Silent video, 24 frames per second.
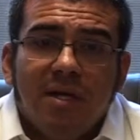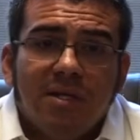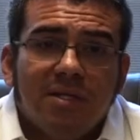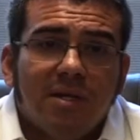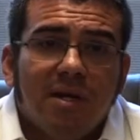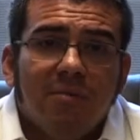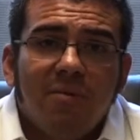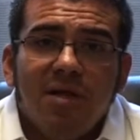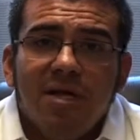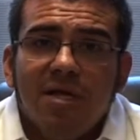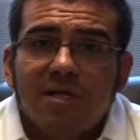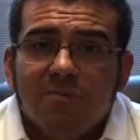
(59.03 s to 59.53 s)

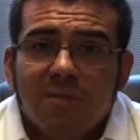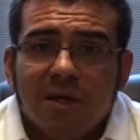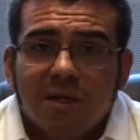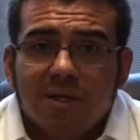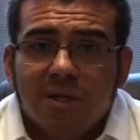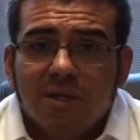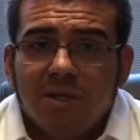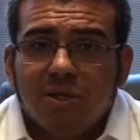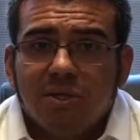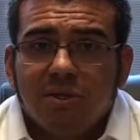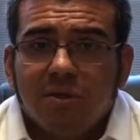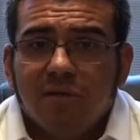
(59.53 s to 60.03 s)
some of these
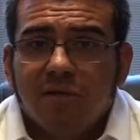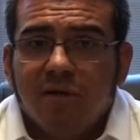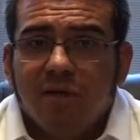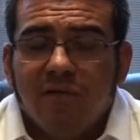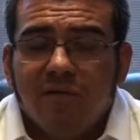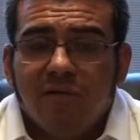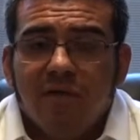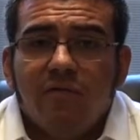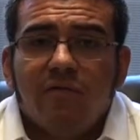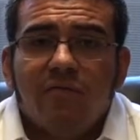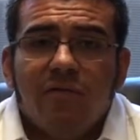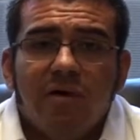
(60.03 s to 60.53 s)
messages
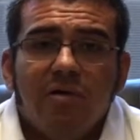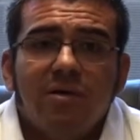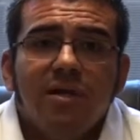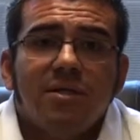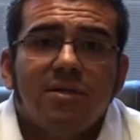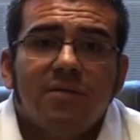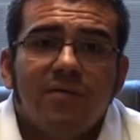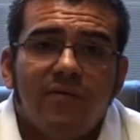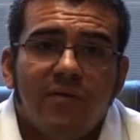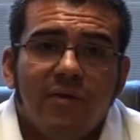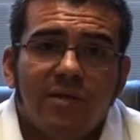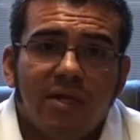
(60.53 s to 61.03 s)
are fairly
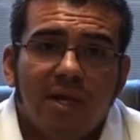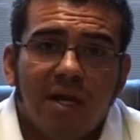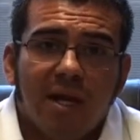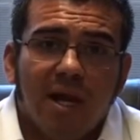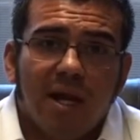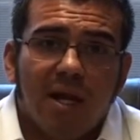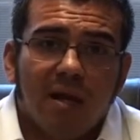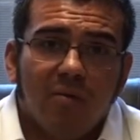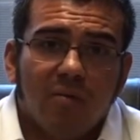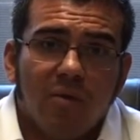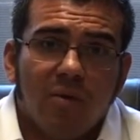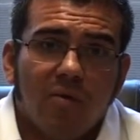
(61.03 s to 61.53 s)

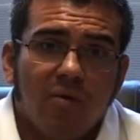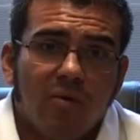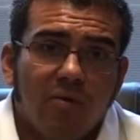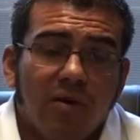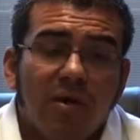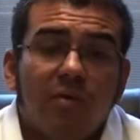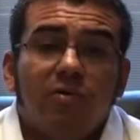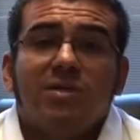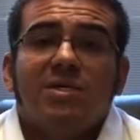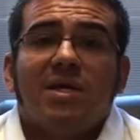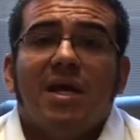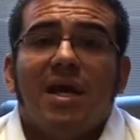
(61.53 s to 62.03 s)
sophisticated. Well,
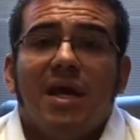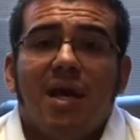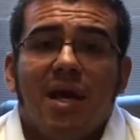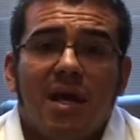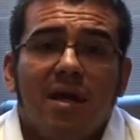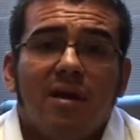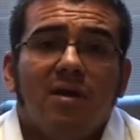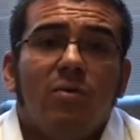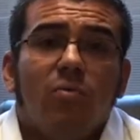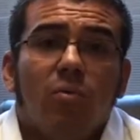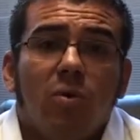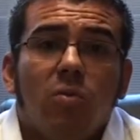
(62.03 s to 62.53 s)
they'll say,
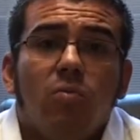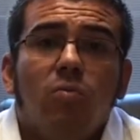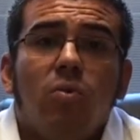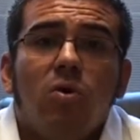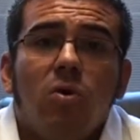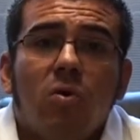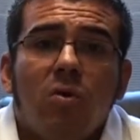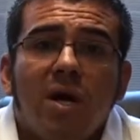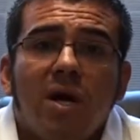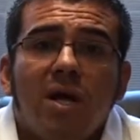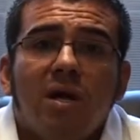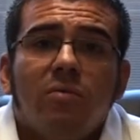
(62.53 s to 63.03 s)
hey, we'll
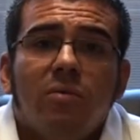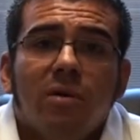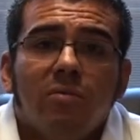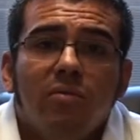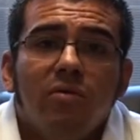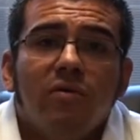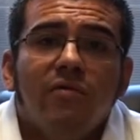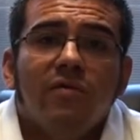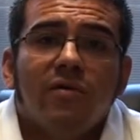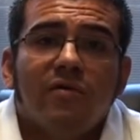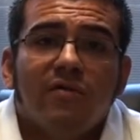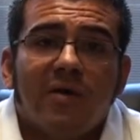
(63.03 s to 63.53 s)
go ahead and
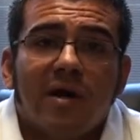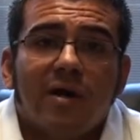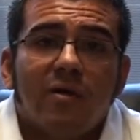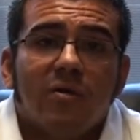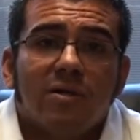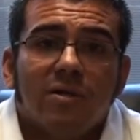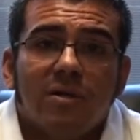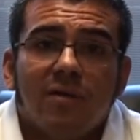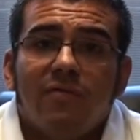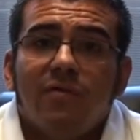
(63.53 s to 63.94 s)
remove your virus